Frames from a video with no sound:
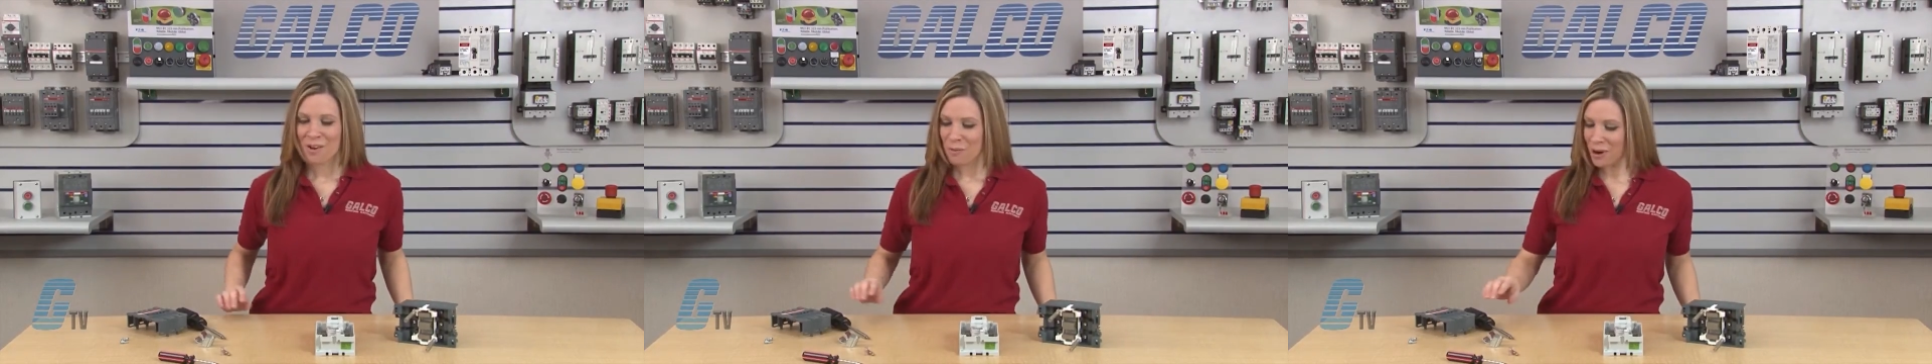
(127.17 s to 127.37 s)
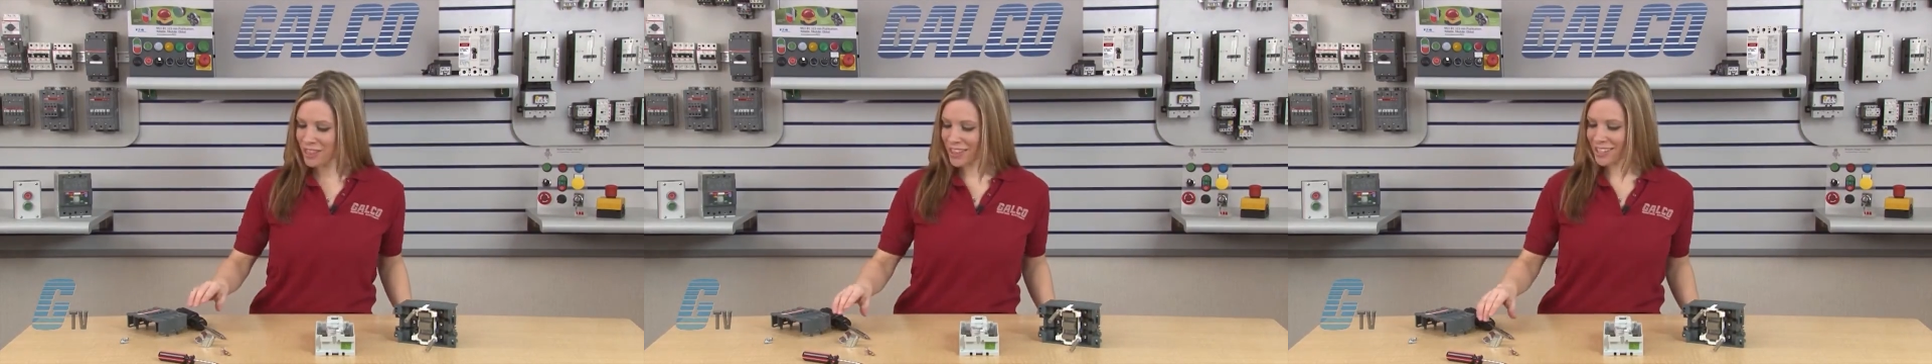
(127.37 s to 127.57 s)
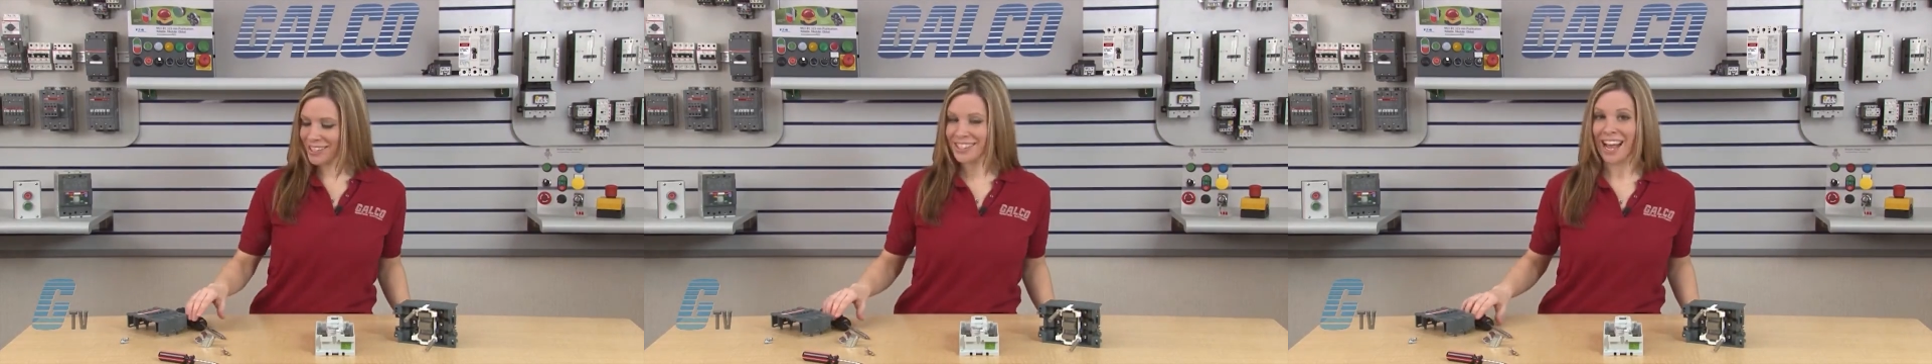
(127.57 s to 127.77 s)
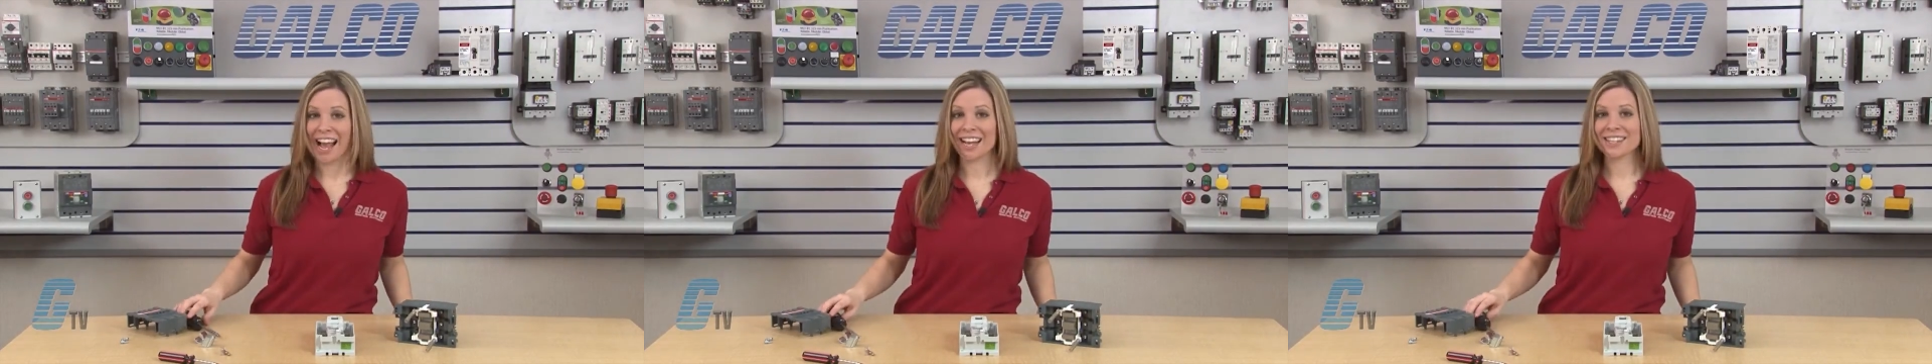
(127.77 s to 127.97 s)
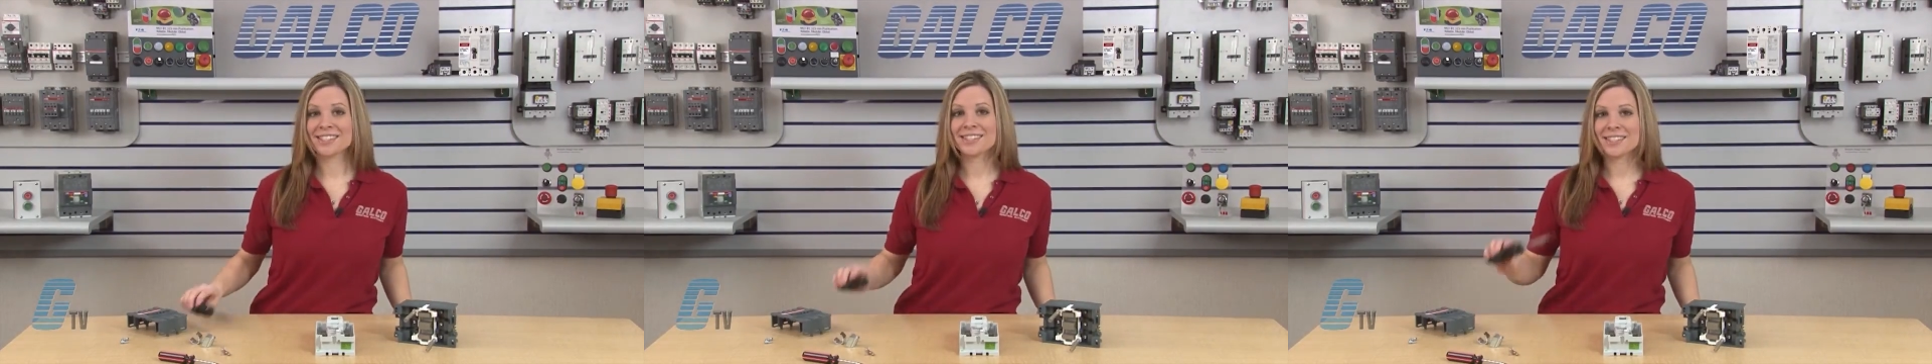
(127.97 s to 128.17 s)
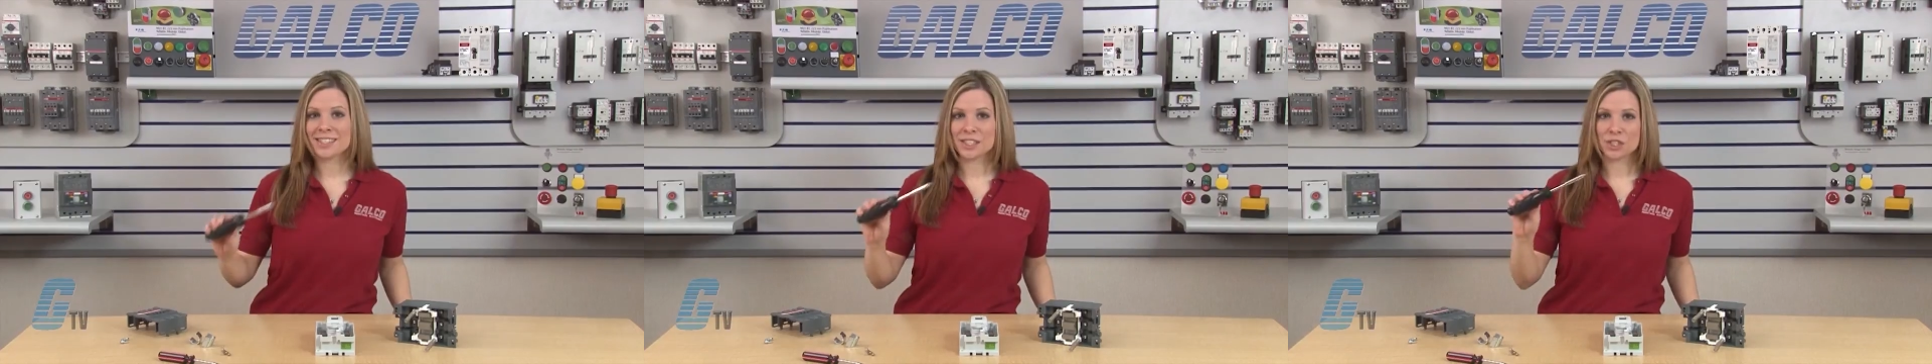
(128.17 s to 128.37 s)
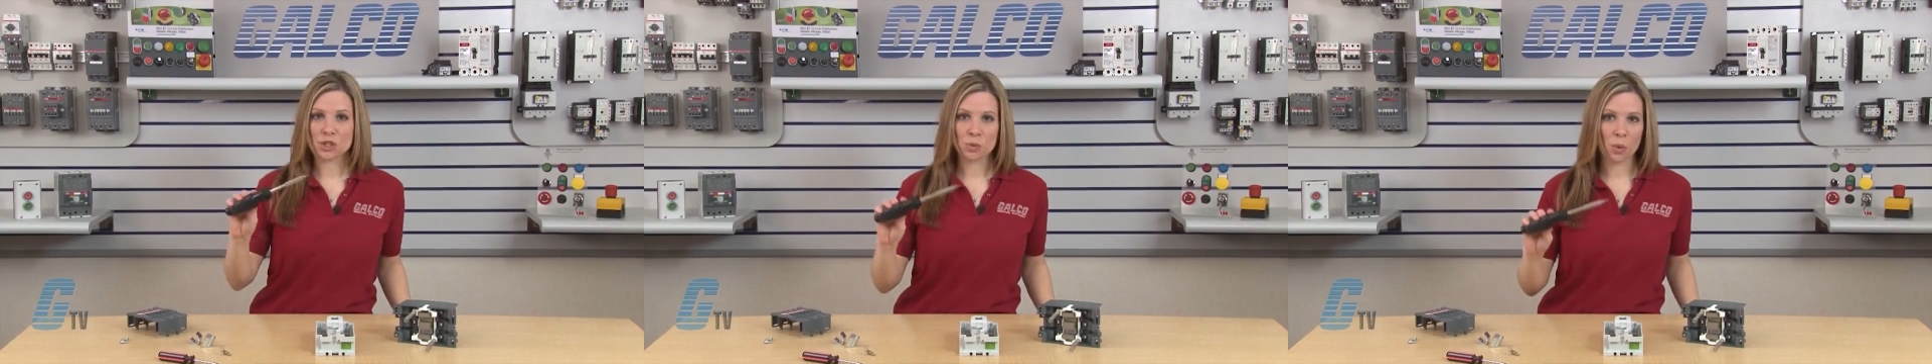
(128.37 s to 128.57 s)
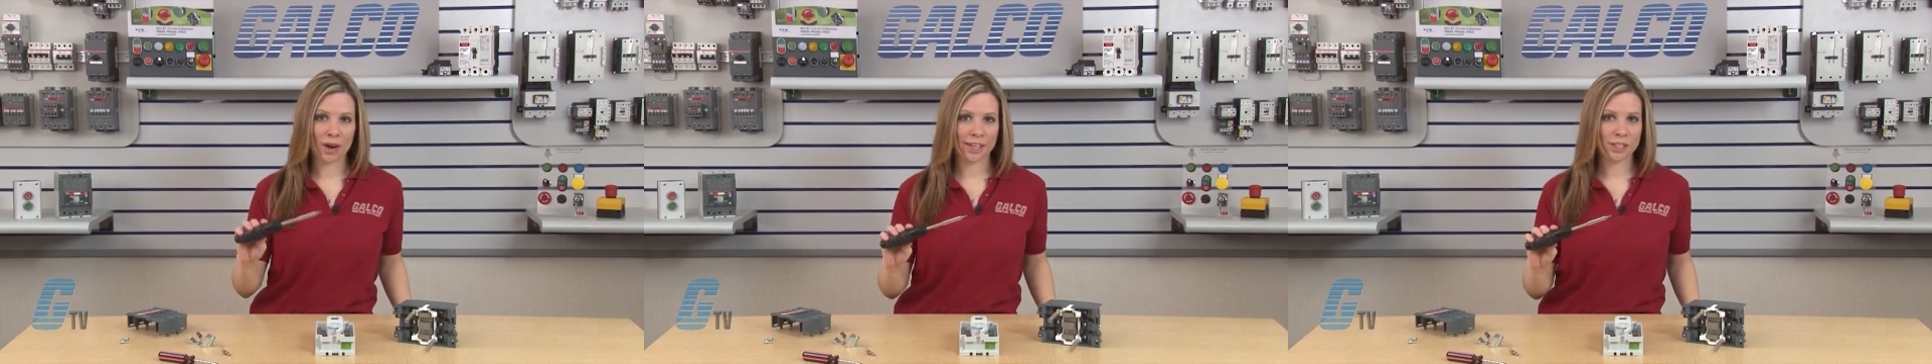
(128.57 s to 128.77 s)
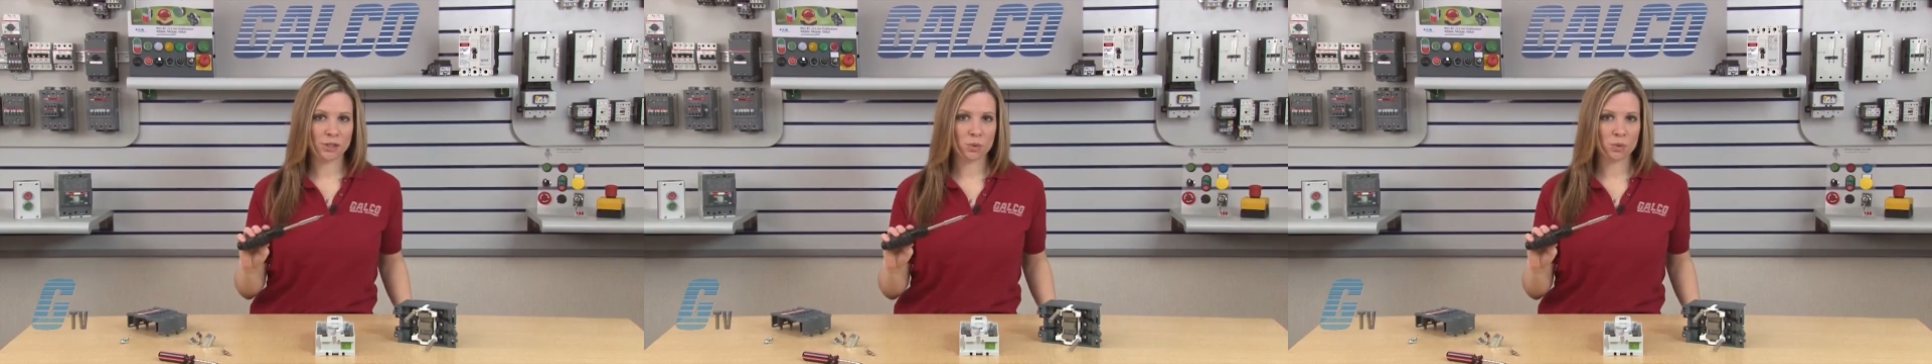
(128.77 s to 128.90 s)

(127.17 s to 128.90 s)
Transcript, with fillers: With the size T twenty